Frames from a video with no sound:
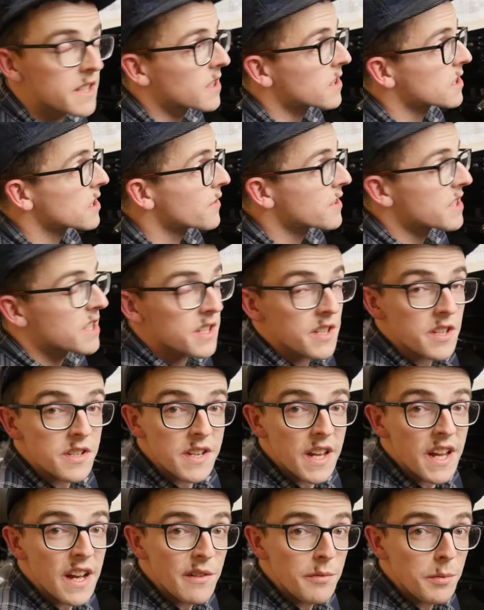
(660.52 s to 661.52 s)
because obviously this doesn't
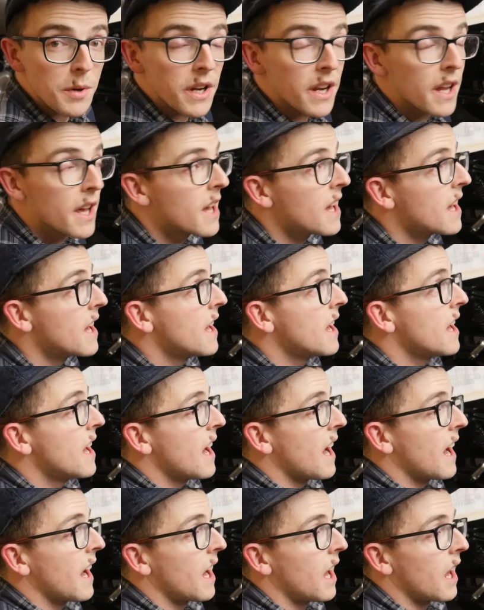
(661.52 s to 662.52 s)
have one,
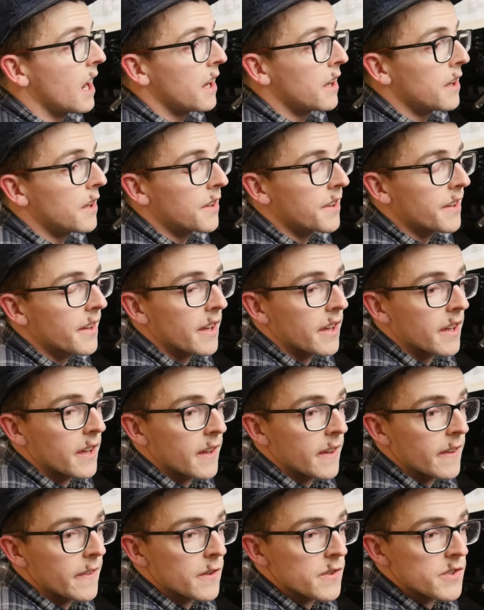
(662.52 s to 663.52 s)
and
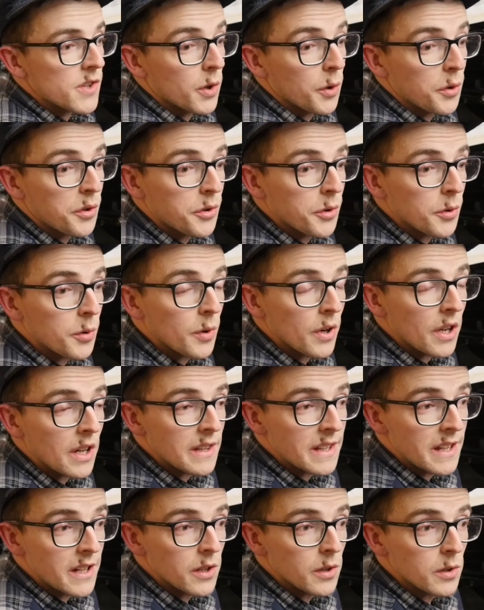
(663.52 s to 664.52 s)
there's also a
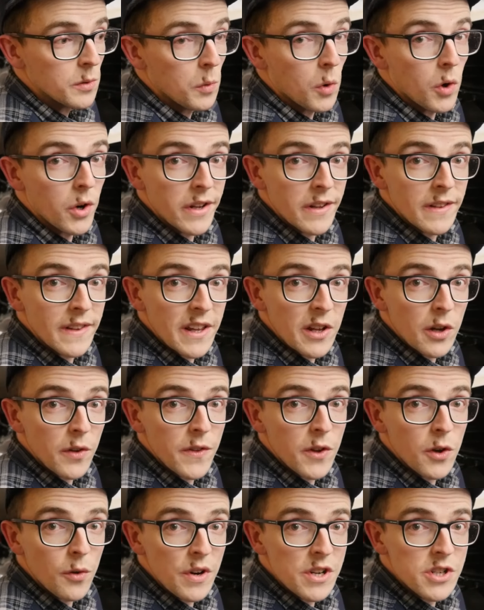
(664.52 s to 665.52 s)
little warning light on
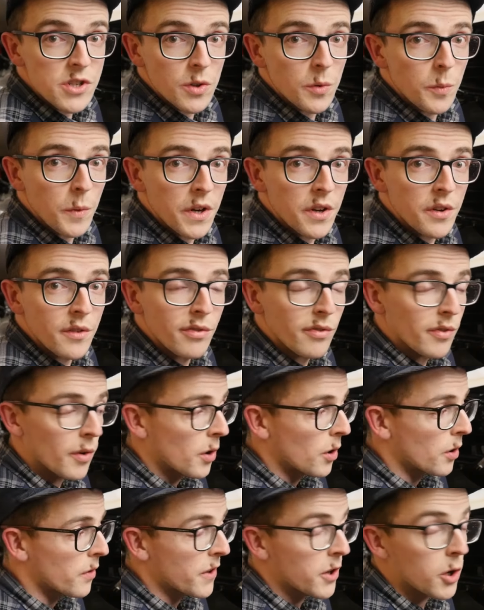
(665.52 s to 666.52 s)
the original one
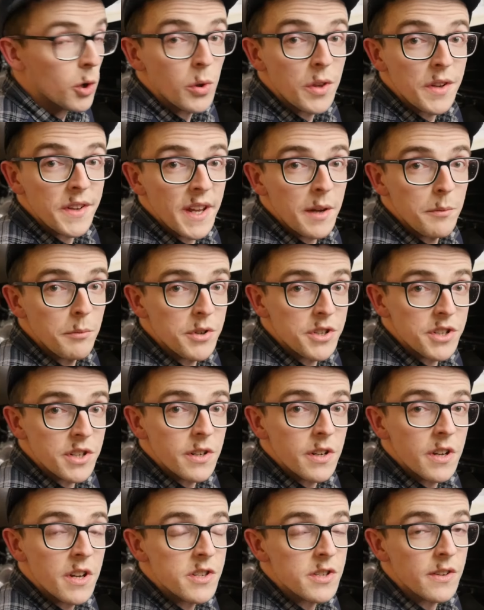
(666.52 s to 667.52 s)
for the coolant
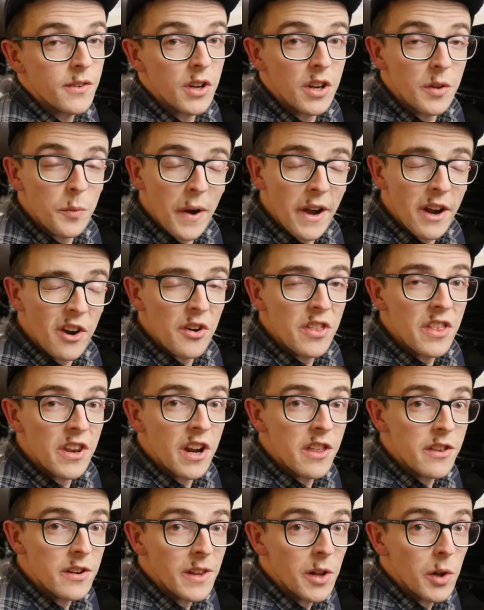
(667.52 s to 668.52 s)
temperature, so I'm going to wire in
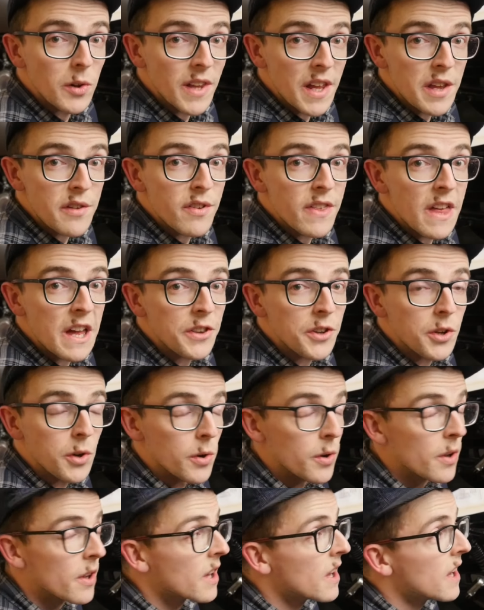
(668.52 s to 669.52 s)
another little light for that
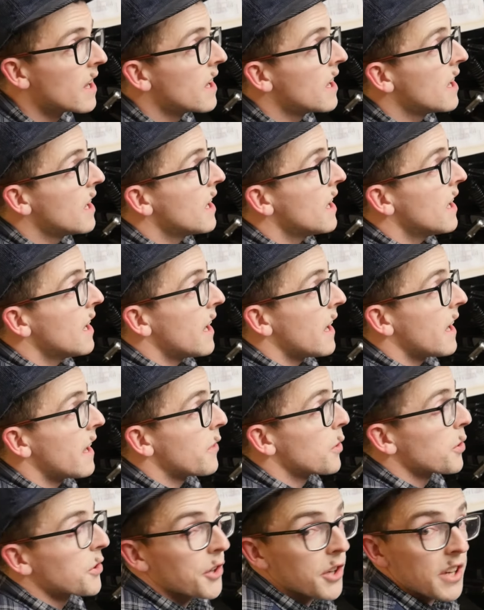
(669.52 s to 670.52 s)
too.
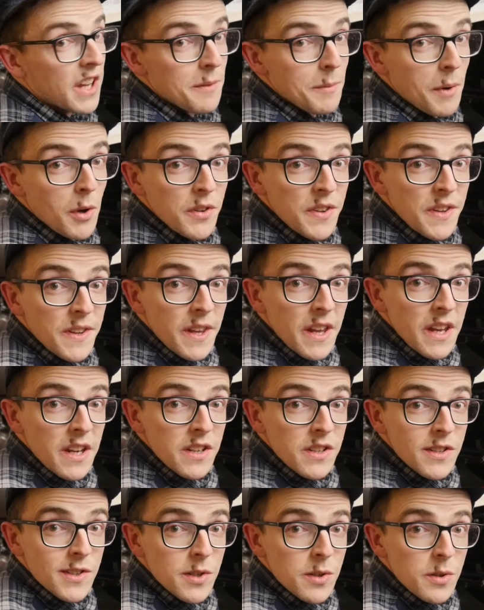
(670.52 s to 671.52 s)
Those are going to get mounted
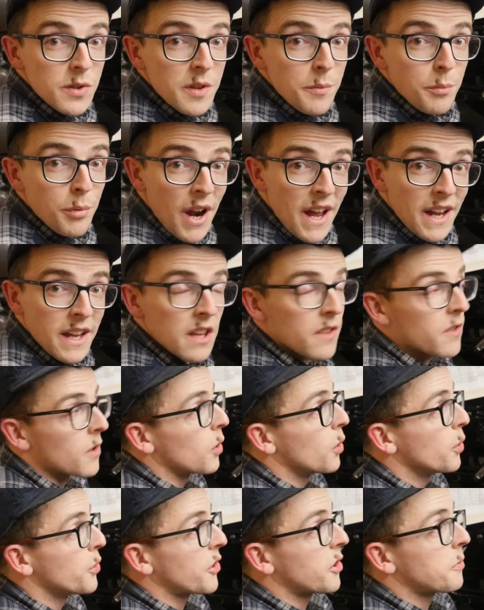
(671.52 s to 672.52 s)
into the bracket that
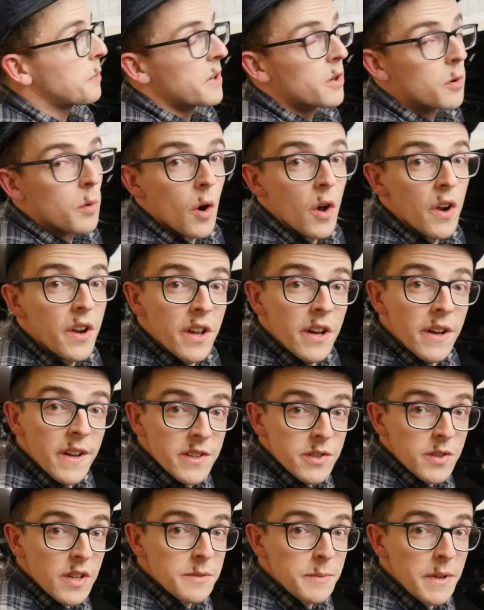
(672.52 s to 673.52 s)
holds the speedo on,
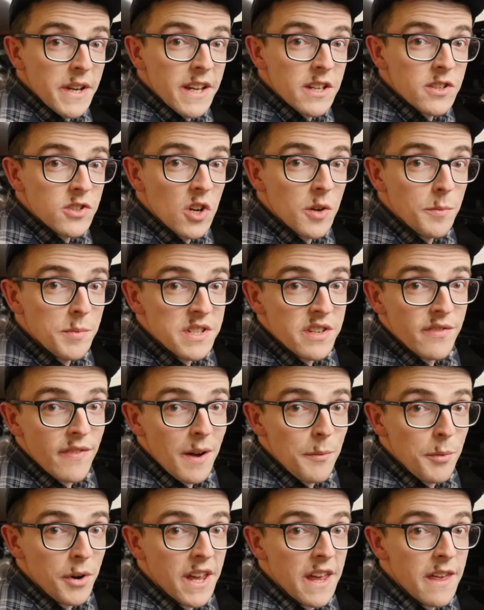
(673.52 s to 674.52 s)
so that's my next job, is to
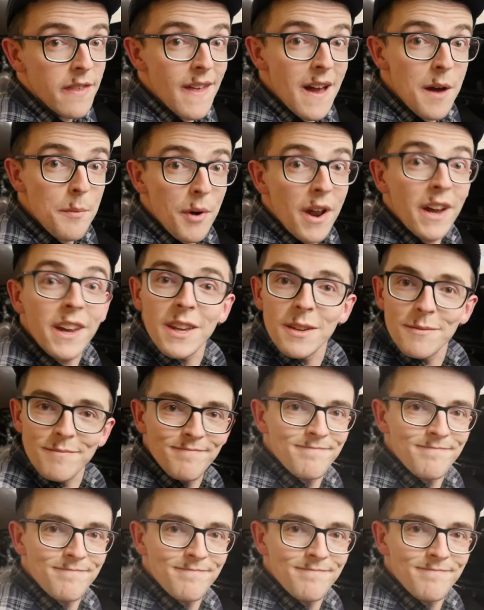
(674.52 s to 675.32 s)
fabricate that bracket.